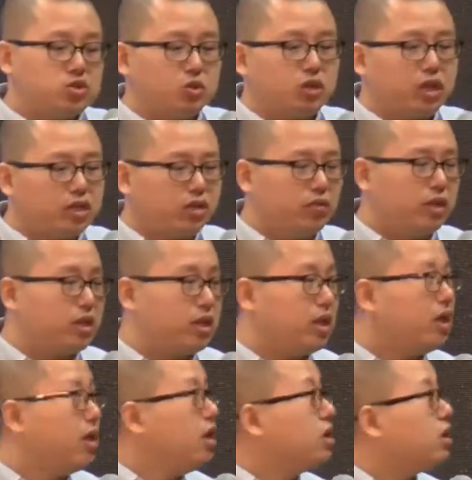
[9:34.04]
so we
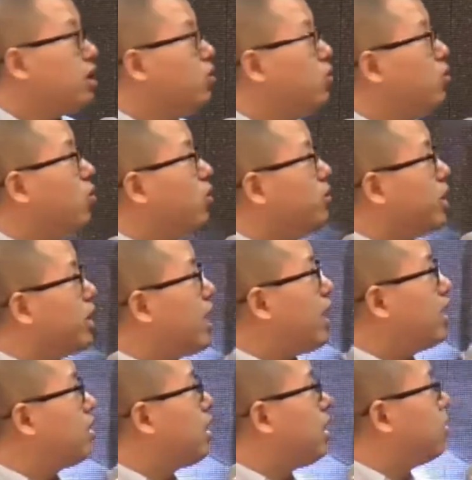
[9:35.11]
need to solve the
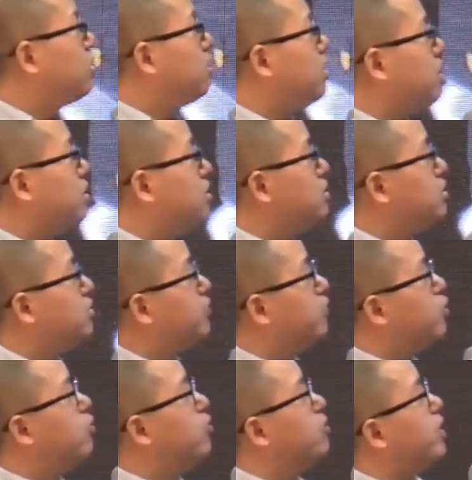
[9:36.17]
problem of the
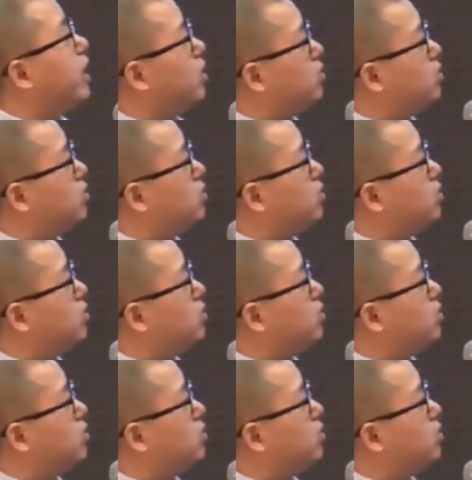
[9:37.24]
capacity,